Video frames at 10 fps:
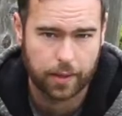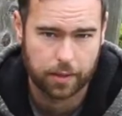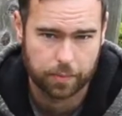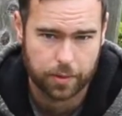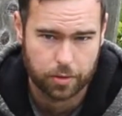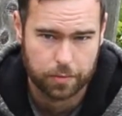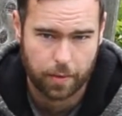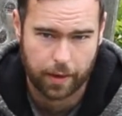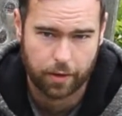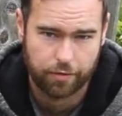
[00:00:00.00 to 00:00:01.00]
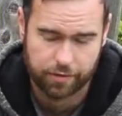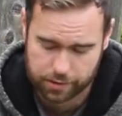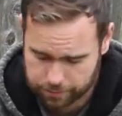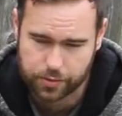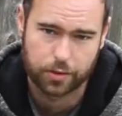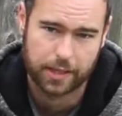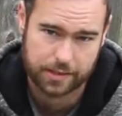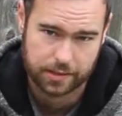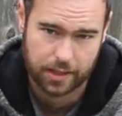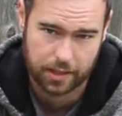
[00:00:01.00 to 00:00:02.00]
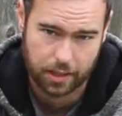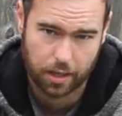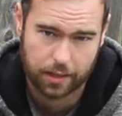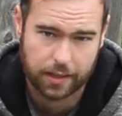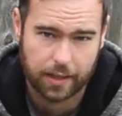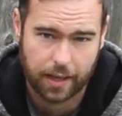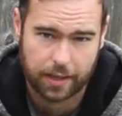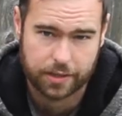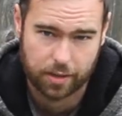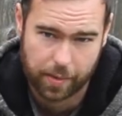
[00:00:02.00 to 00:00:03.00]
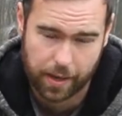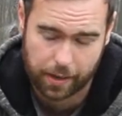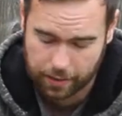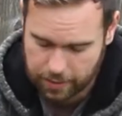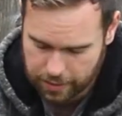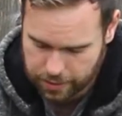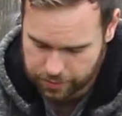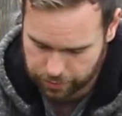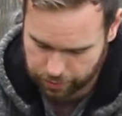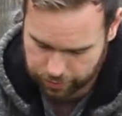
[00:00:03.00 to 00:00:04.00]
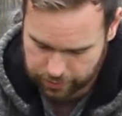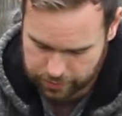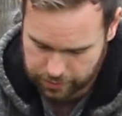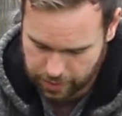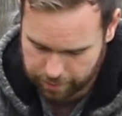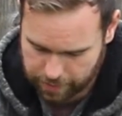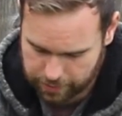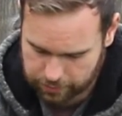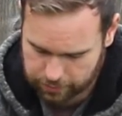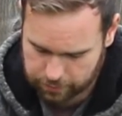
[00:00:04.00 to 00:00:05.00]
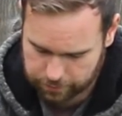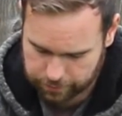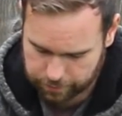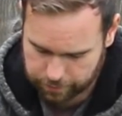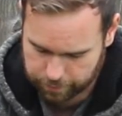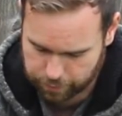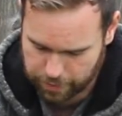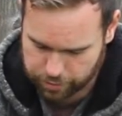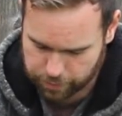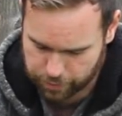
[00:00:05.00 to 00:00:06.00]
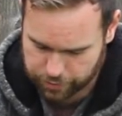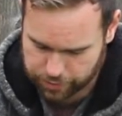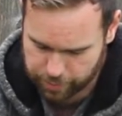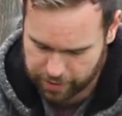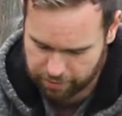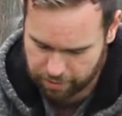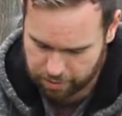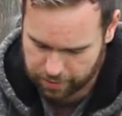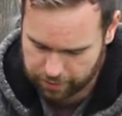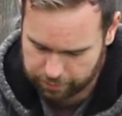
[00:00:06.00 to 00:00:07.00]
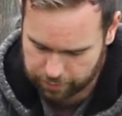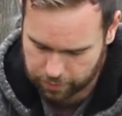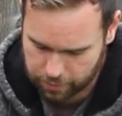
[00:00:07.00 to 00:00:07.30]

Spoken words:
and it'll become quite obvious. So as I say, the earlier you can catch it, the better. So it'll start by little brown spots appearing on the leaf.